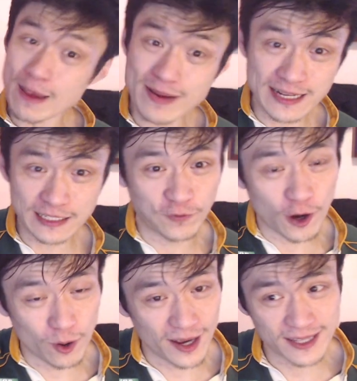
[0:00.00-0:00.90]
meters
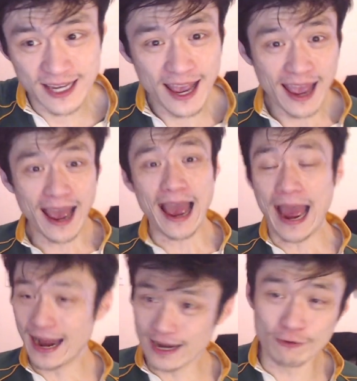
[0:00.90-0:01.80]
forward,
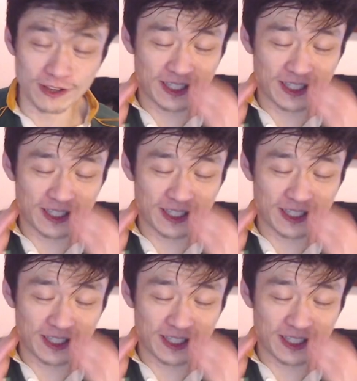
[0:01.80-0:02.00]
and it was